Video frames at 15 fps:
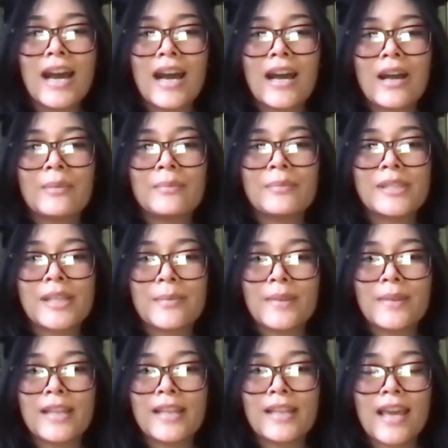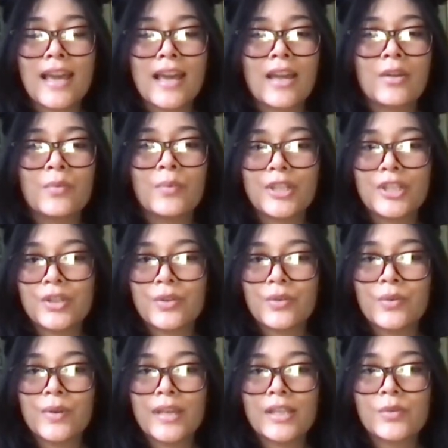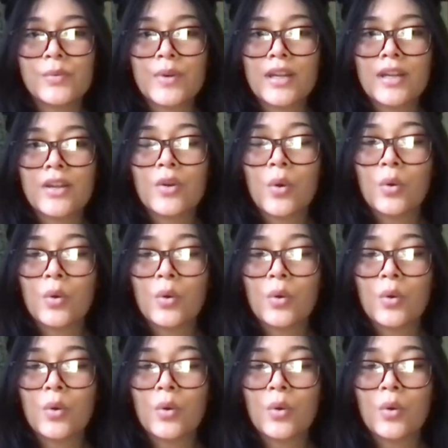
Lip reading: Something that we do is run an